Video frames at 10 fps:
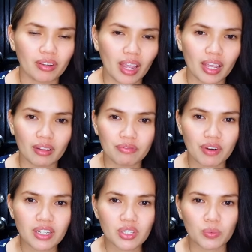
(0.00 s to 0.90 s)
Okay, the
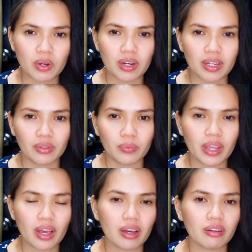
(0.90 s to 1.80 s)
first one,
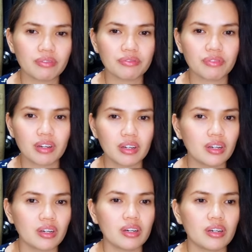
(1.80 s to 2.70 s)
we have
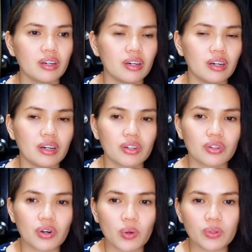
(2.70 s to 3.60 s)

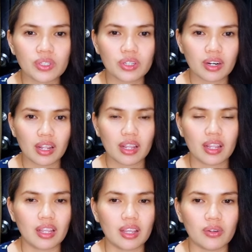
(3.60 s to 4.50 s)

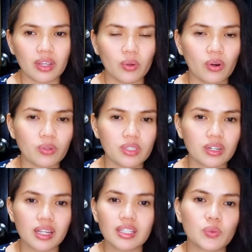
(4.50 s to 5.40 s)
grocery. Okay,
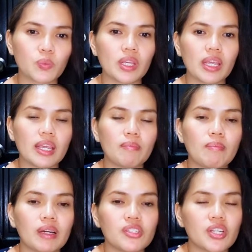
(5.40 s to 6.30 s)
groceries, we
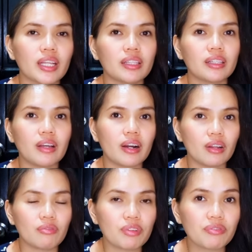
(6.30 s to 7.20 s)
budget
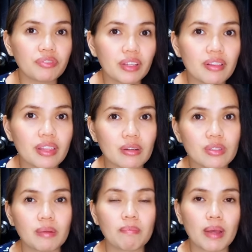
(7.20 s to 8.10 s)
around
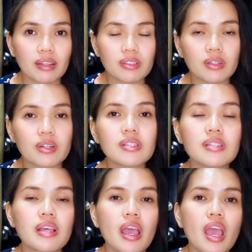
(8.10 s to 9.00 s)
15,000
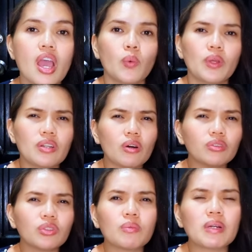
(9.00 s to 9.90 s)
pesos. We
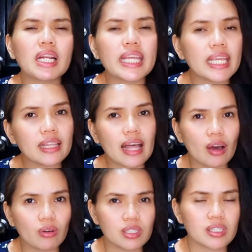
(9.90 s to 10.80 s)
don't normally eat
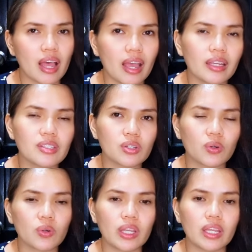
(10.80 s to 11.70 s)
outside,
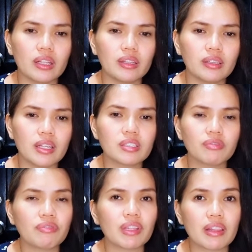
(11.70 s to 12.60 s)
so in this
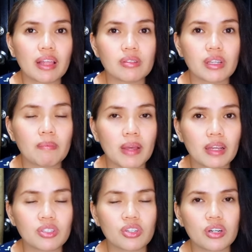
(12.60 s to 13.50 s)
15,000
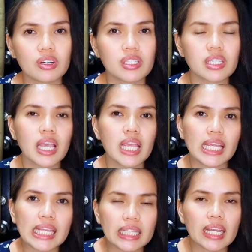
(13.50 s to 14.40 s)
pesos,
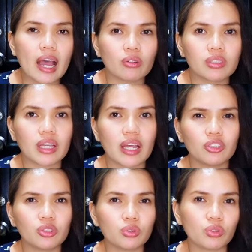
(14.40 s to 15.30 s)
eating
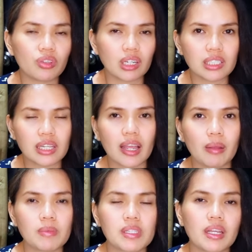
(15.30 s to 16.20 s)
outside 2 to 3
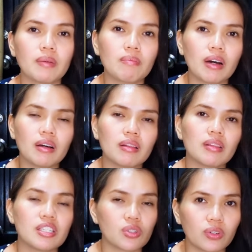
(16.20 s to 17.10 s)
times in a
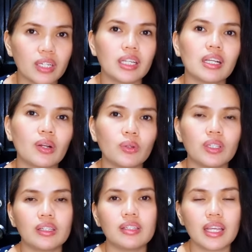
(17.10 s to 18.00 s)
month is already
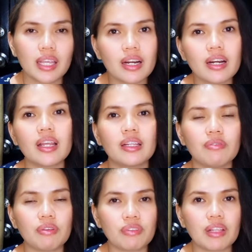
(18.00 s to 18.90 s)
included here in the
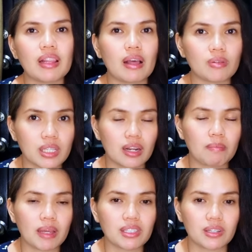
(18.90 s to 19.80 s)

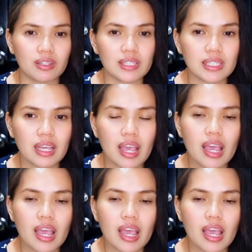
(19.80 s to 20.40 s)
15,000 pesos.